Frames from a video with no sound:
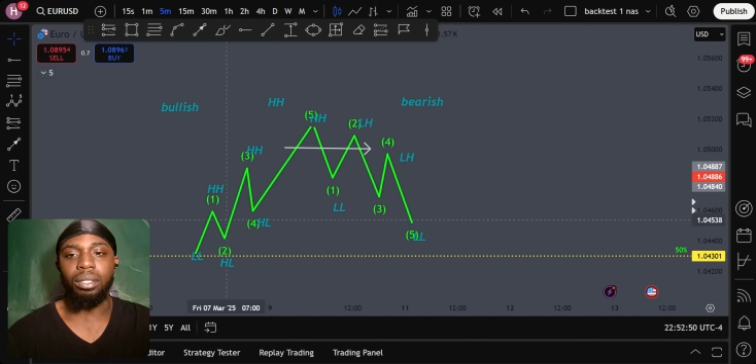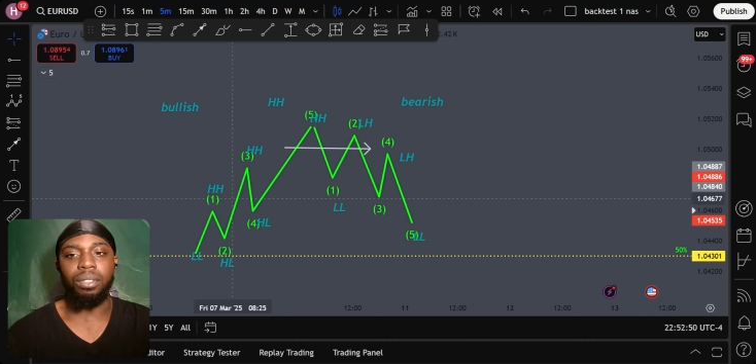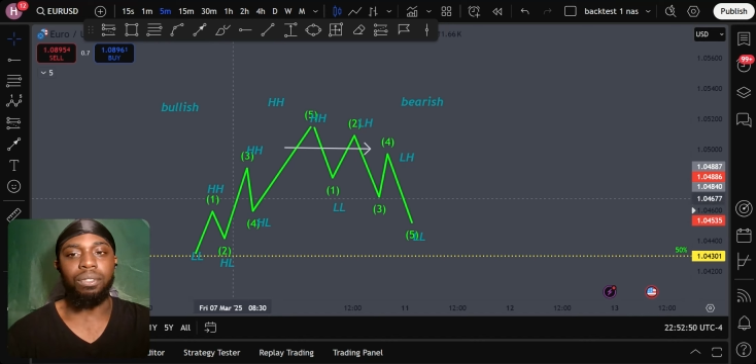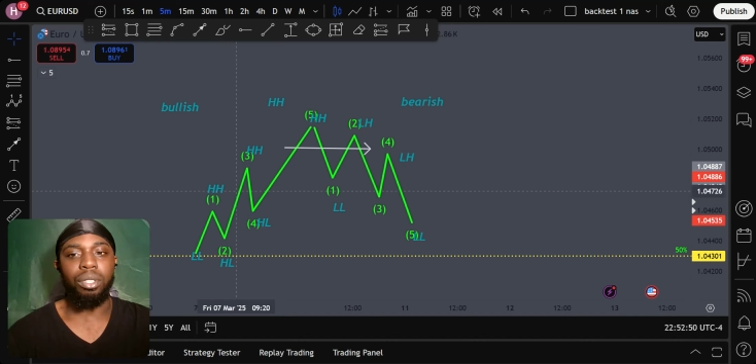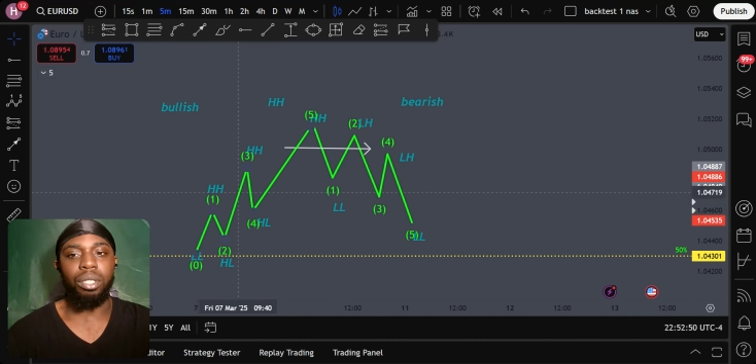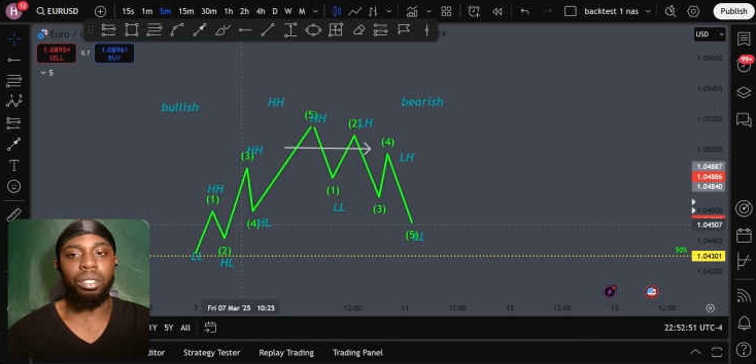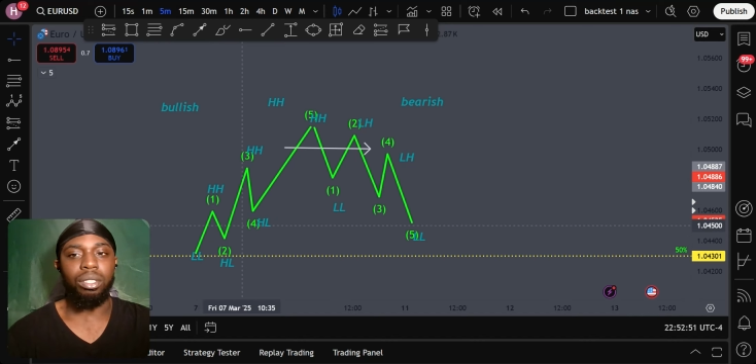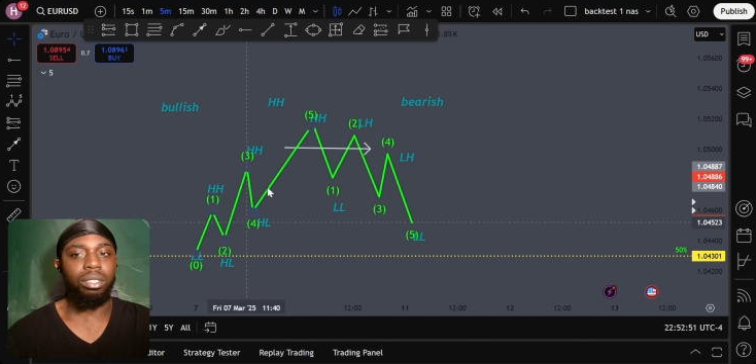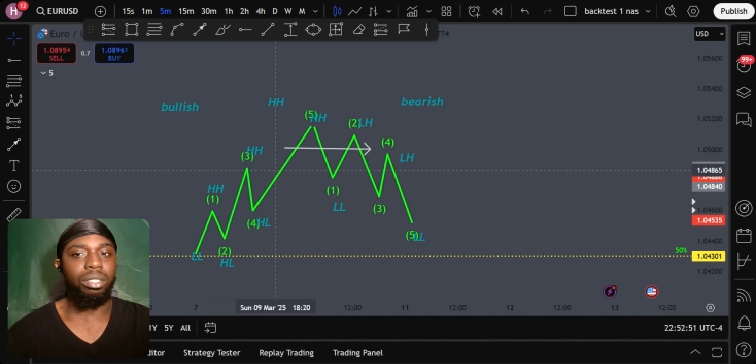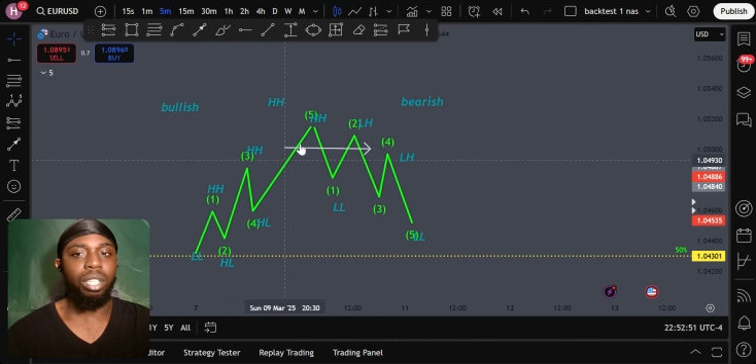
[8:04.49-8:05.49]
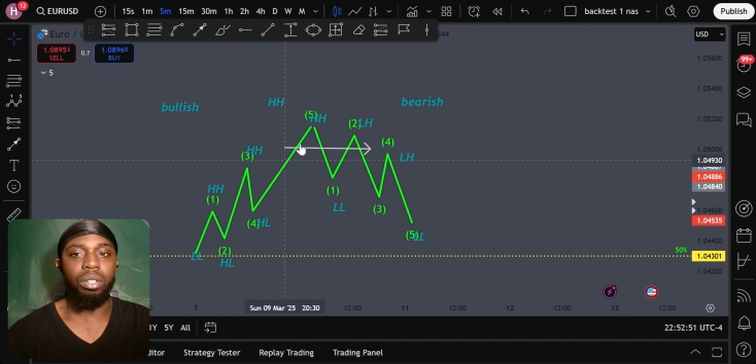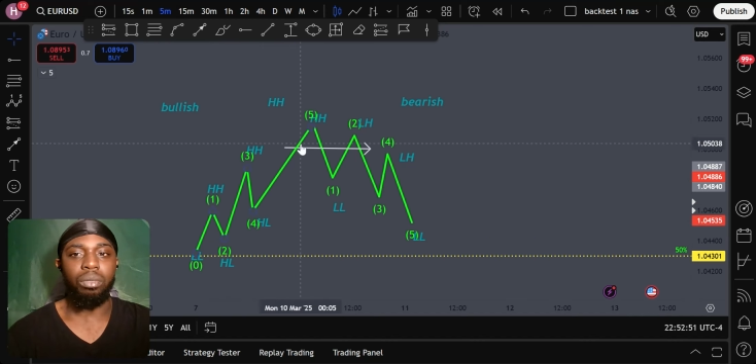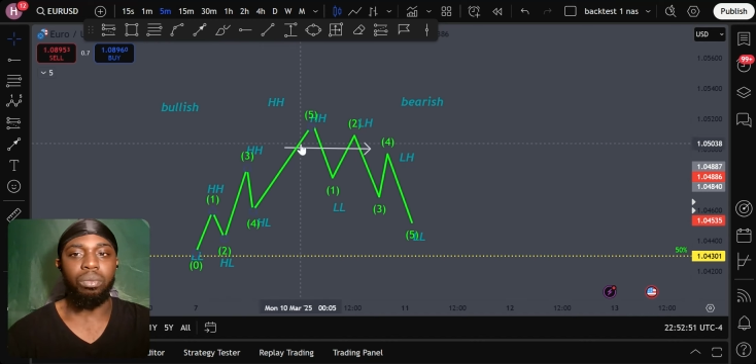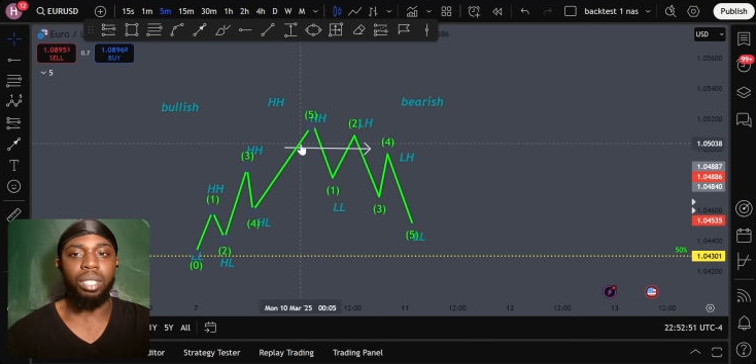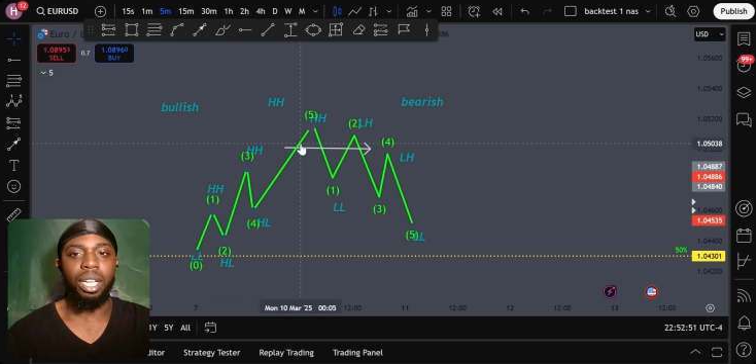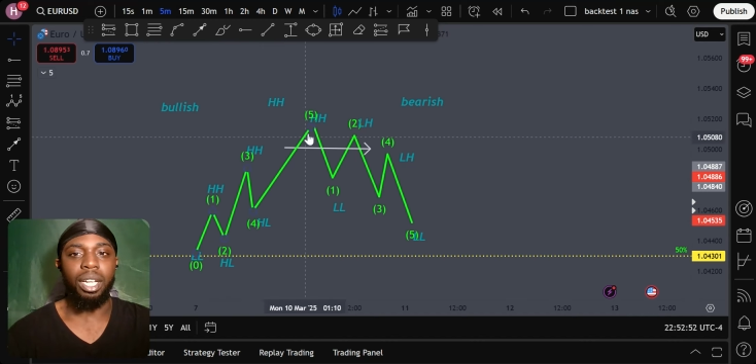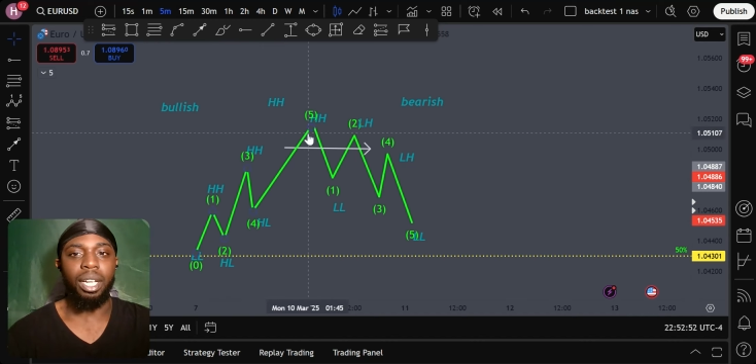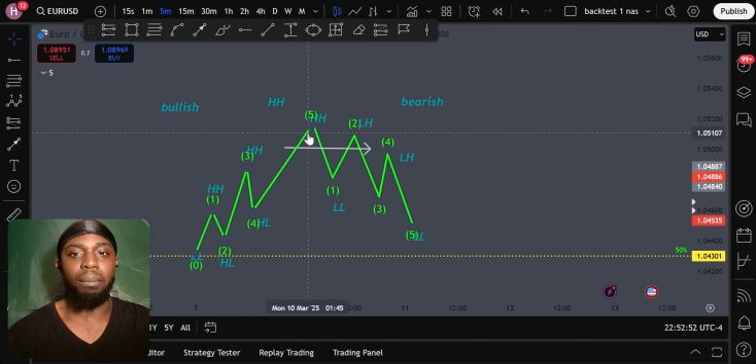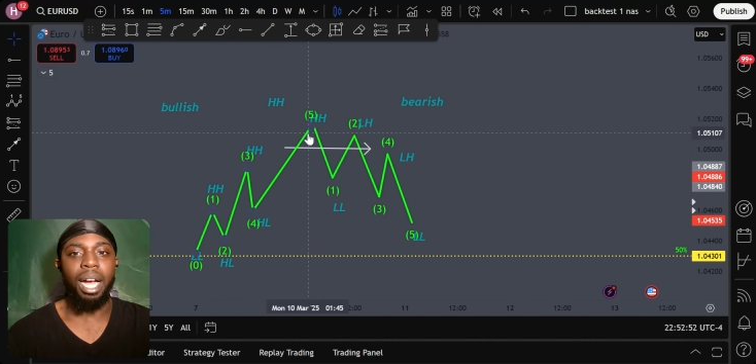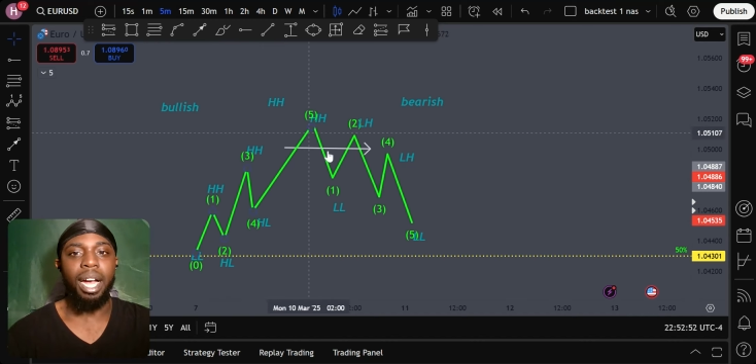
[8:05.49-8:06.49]
for getting
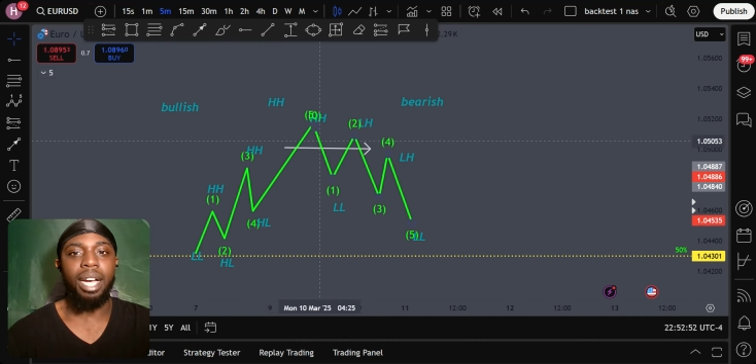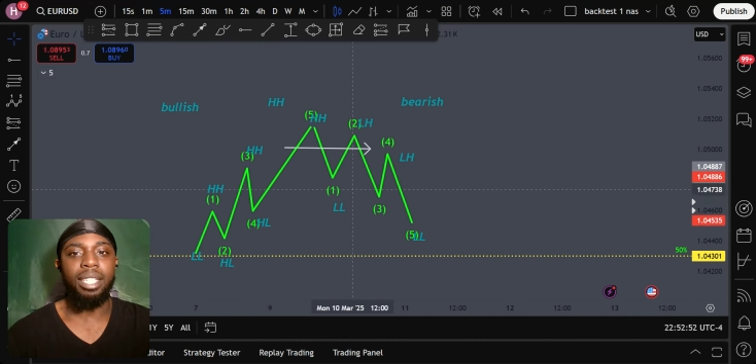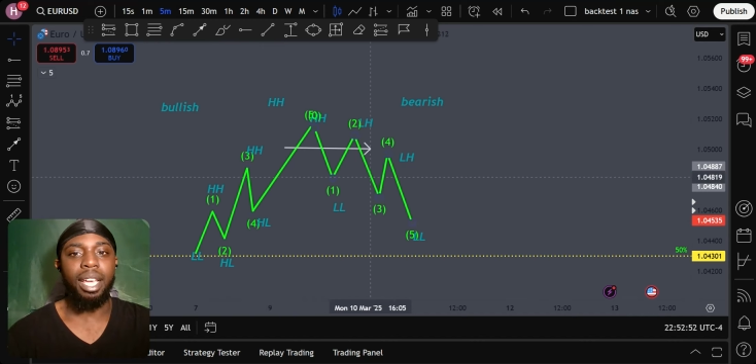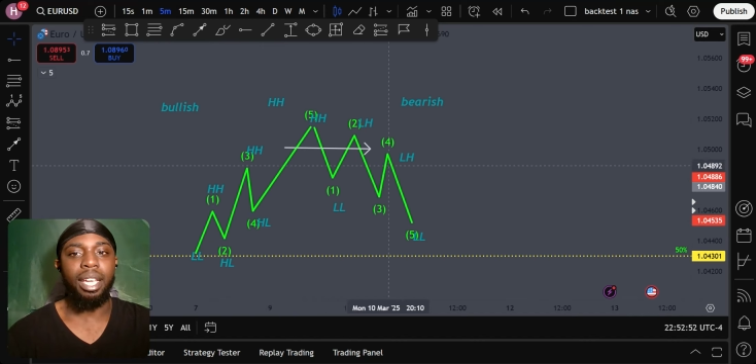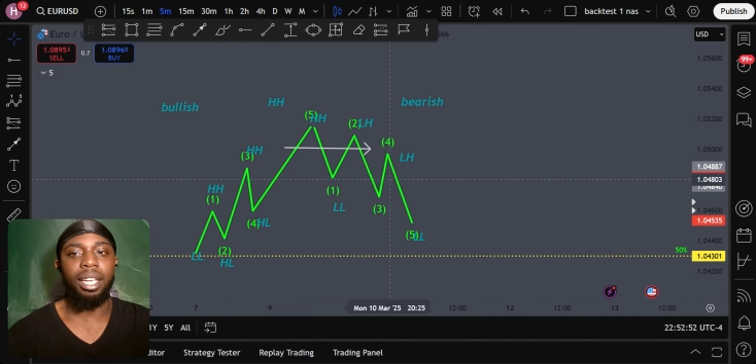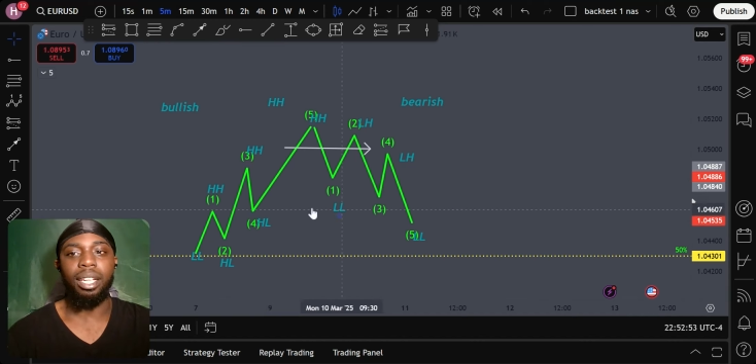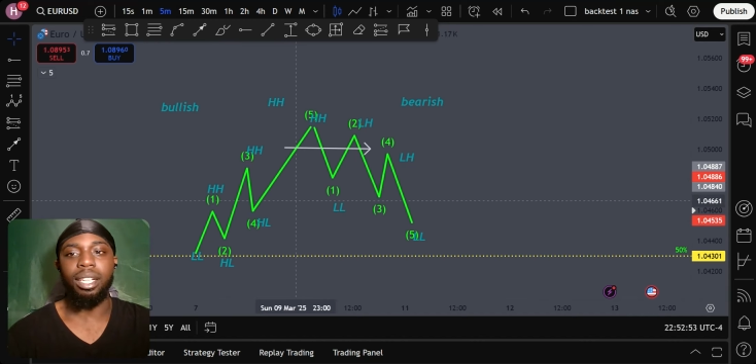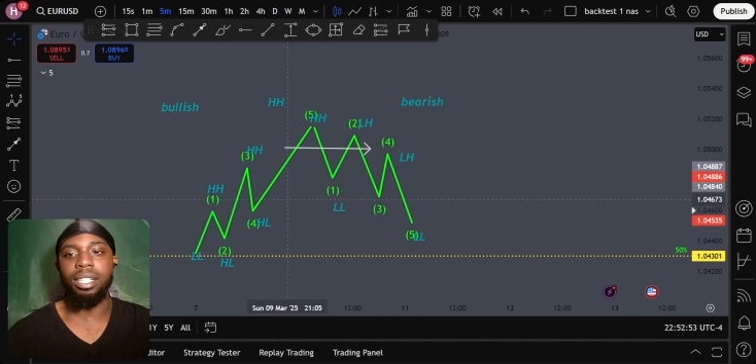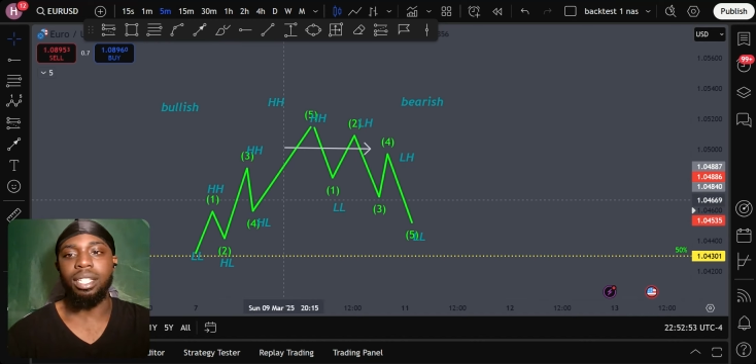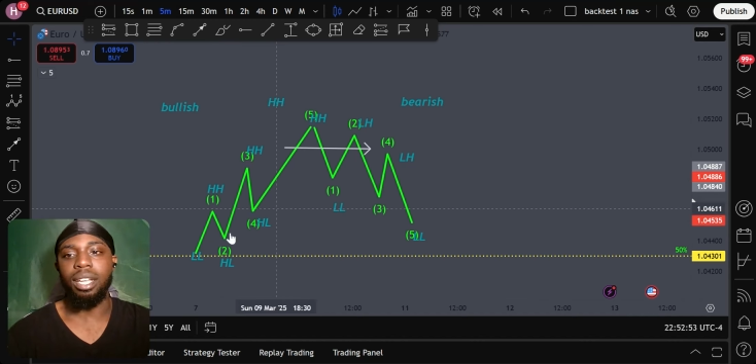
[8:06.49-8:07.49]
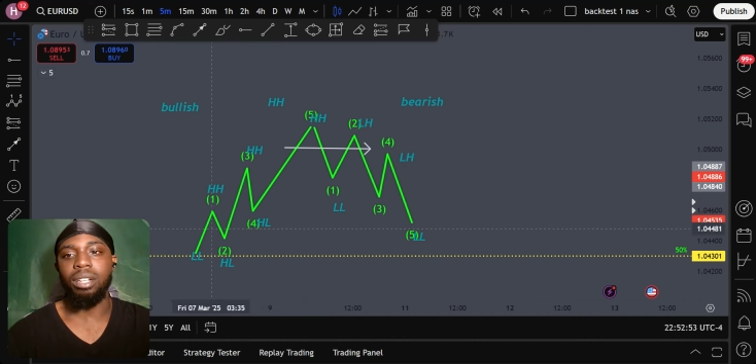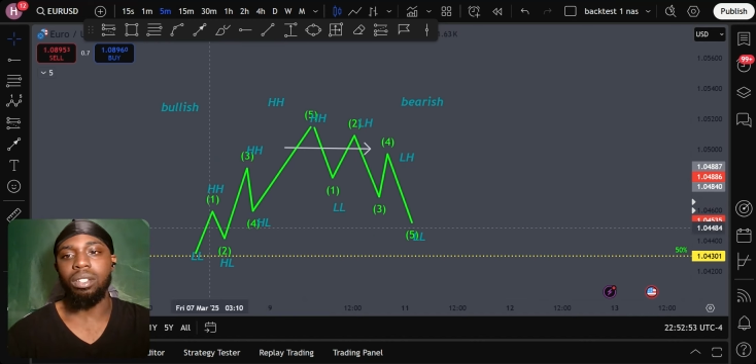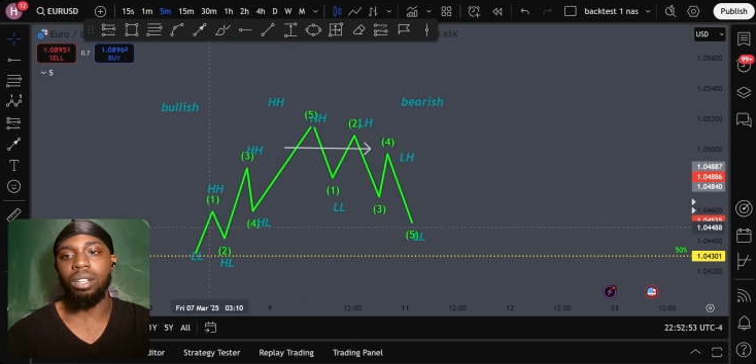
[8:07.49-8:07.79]
in buys and getting in sells.